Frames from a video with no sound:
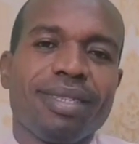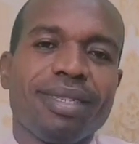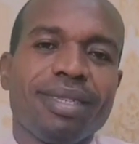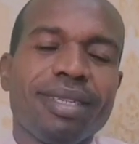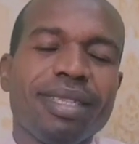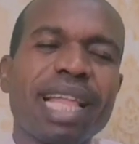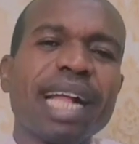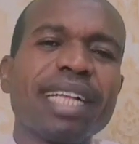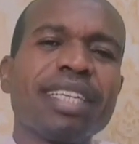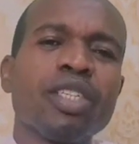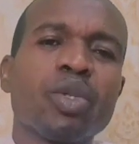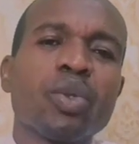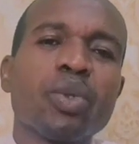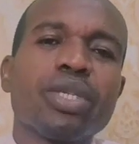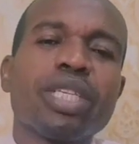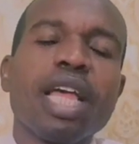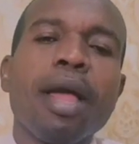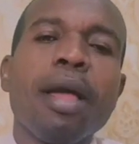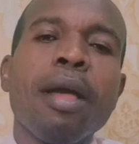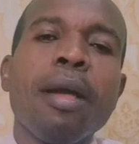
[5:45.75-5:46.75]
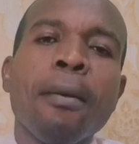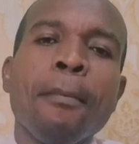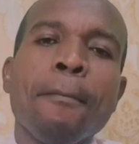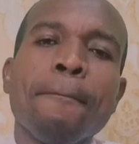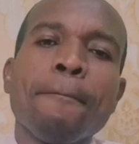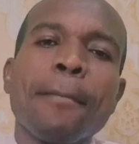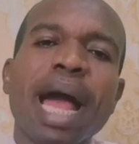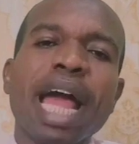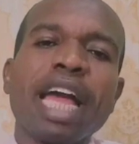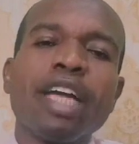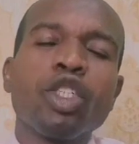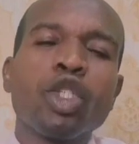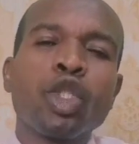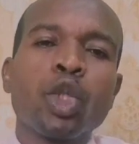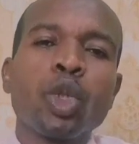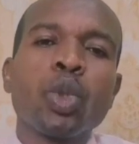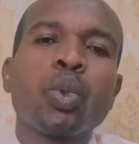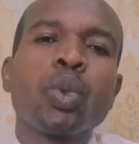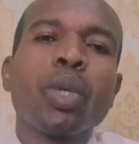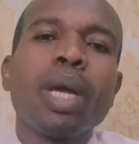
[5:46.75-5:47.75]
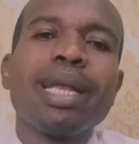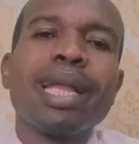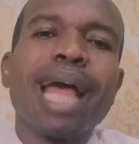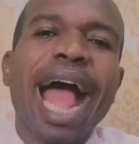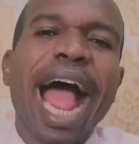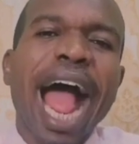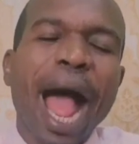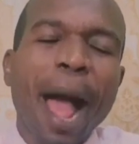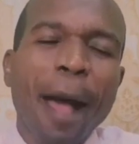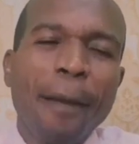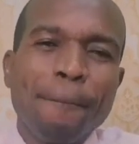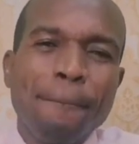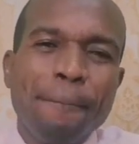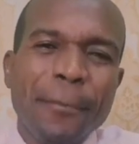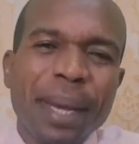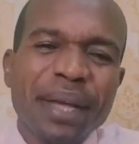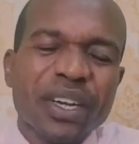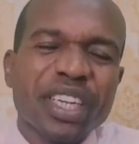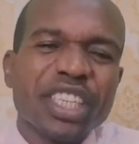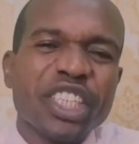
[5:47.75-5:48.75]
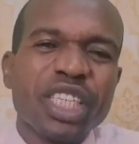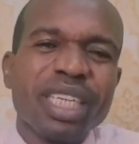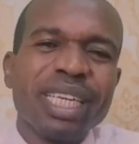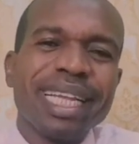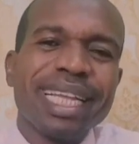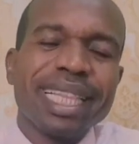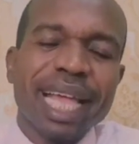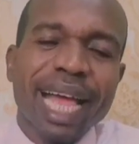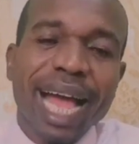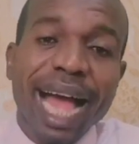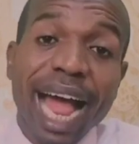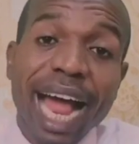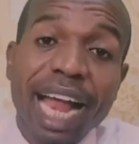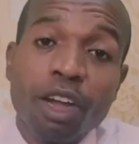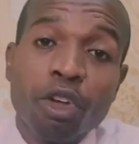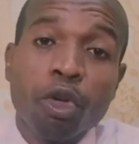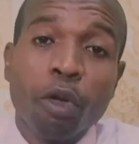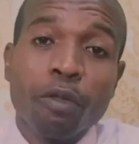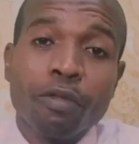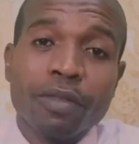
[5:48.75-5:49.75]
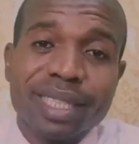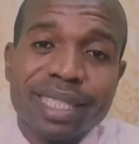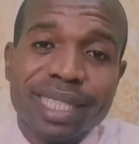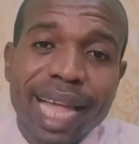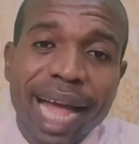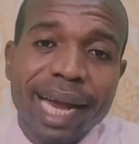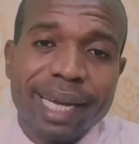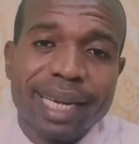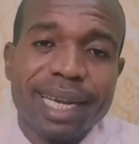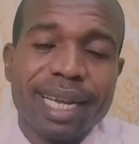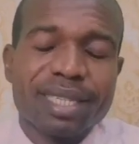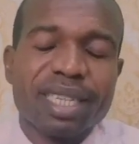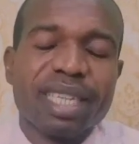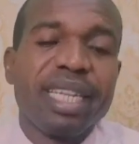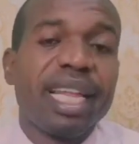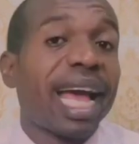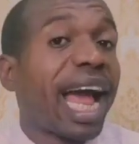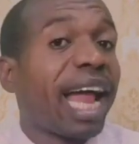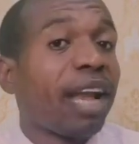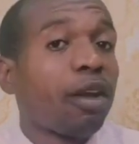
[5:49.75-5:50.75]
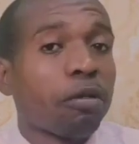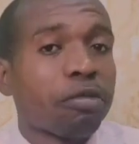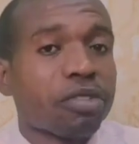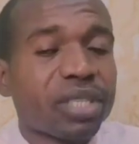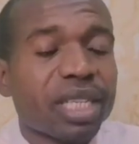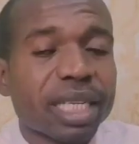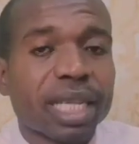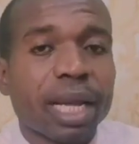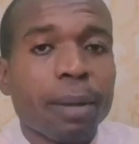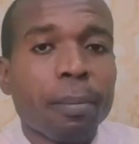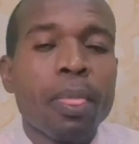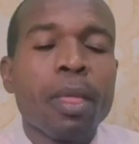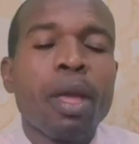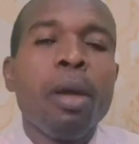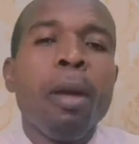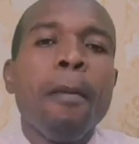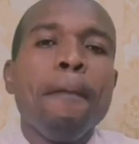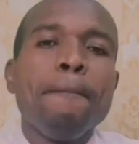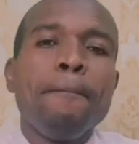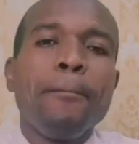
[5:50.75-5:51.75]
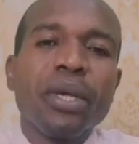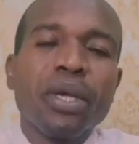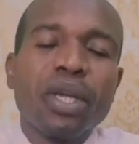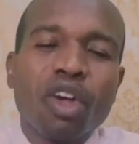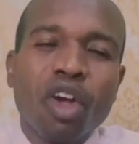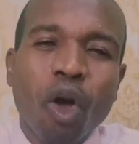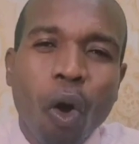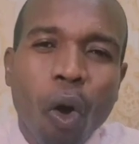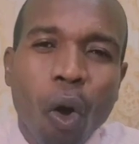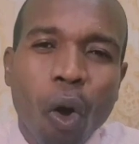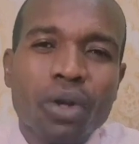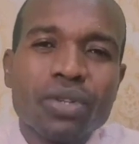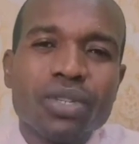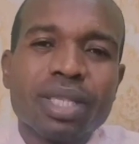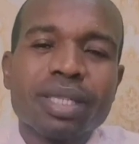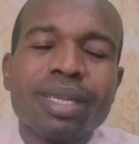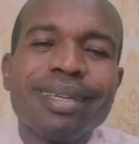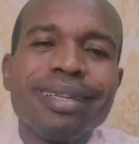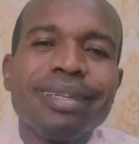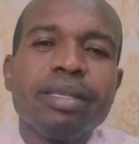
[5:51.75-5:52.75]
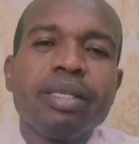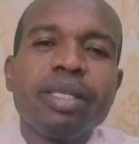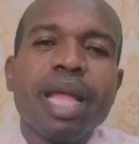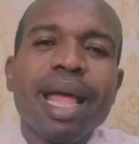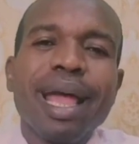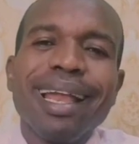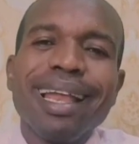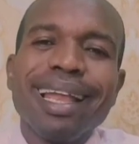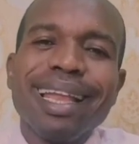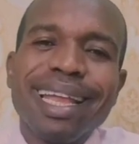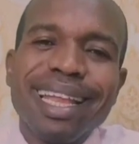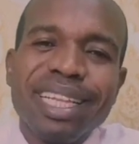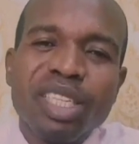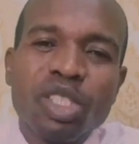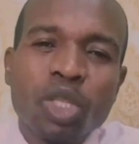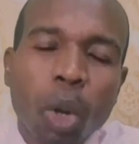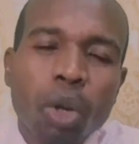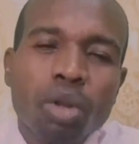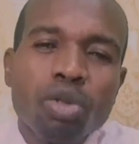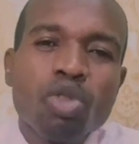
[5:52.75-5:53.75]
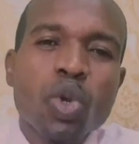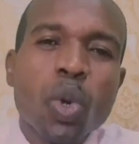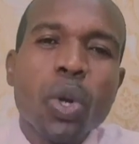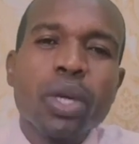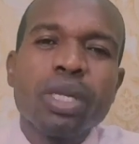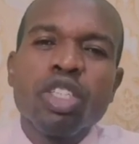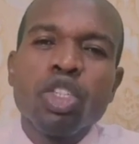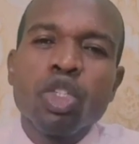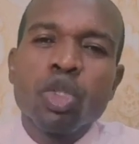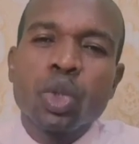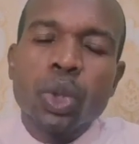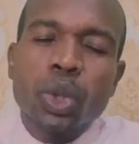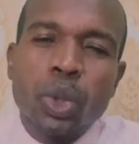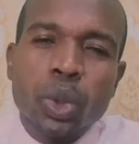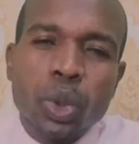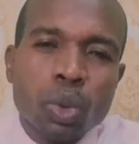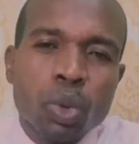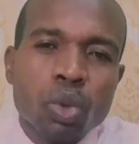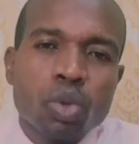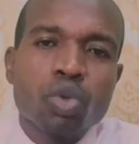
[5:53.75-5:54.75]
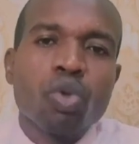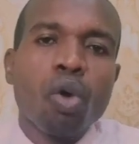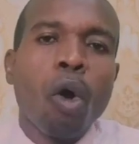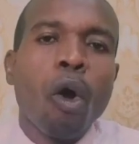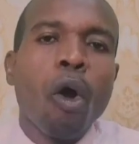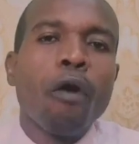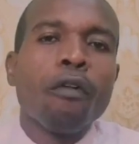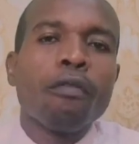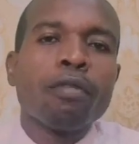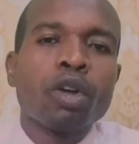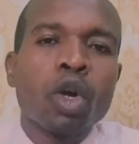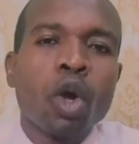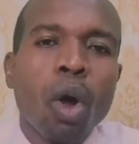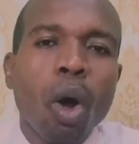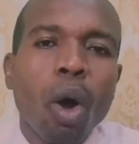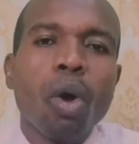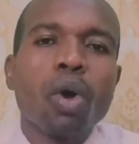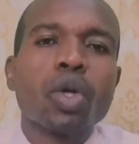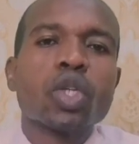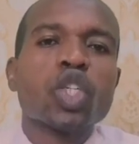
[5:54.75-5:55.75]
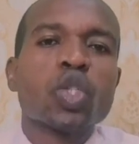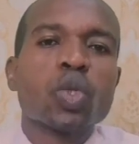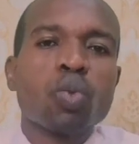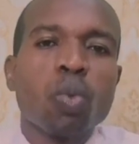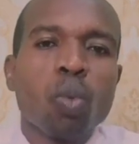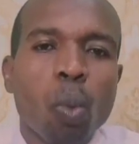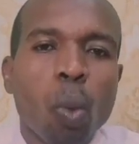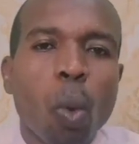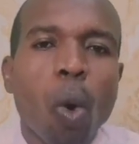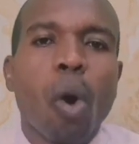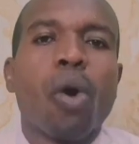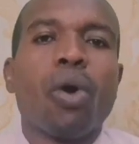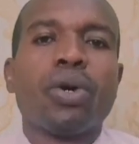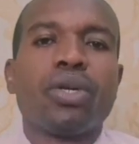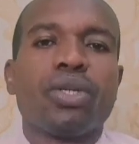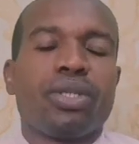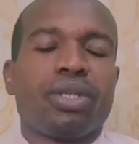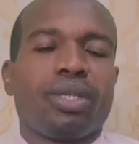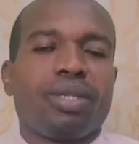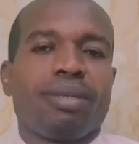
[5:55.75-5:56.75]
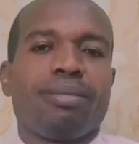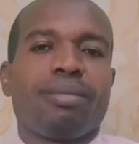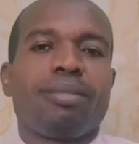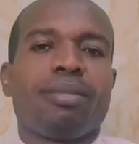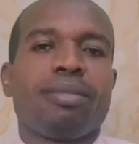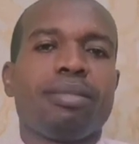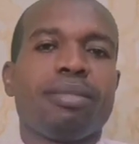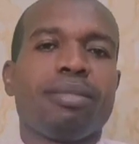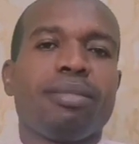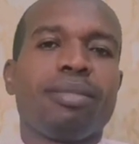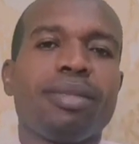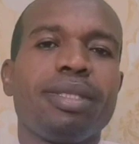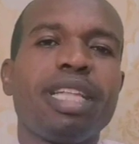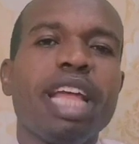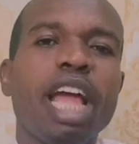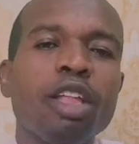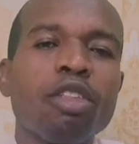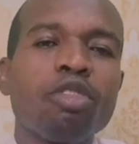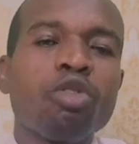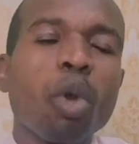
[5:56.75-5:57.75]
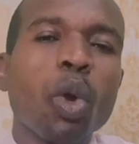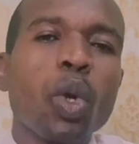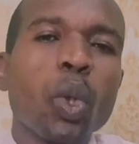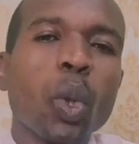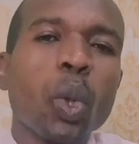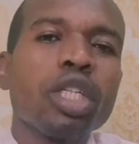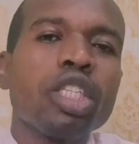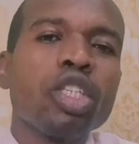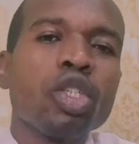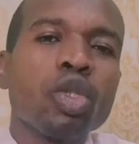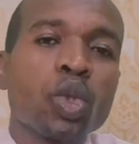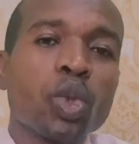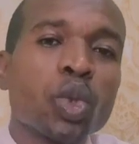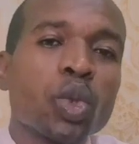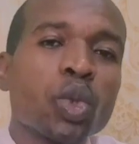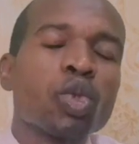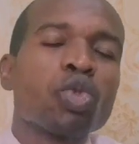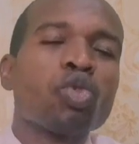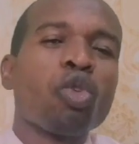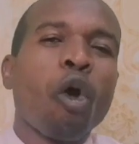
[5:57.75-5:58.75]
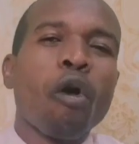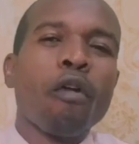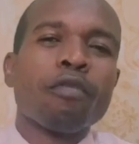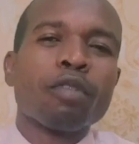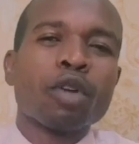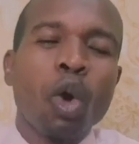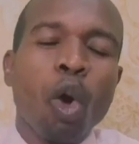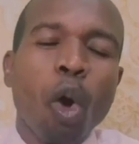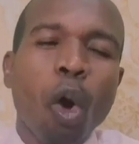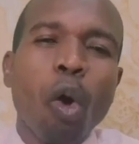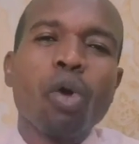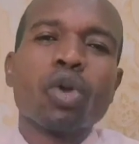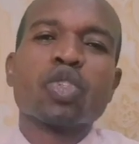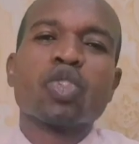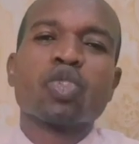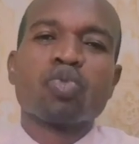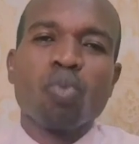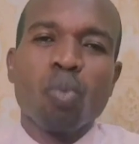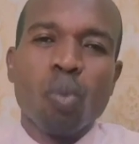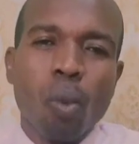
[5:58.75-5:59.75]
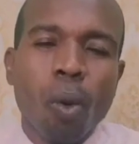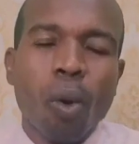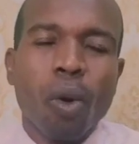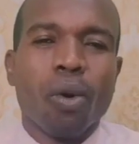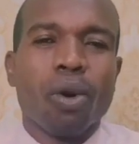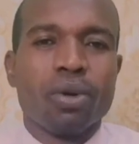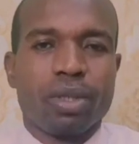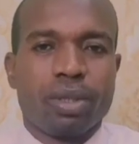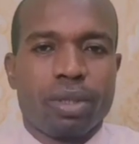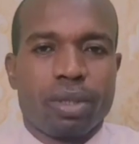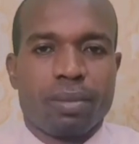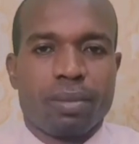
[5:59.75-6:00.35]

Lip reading: That is to say, my children are perishing in the hand of darkness, in the hand of Satan, because they don't know the truth of God's word. They don't know the truth of God's word.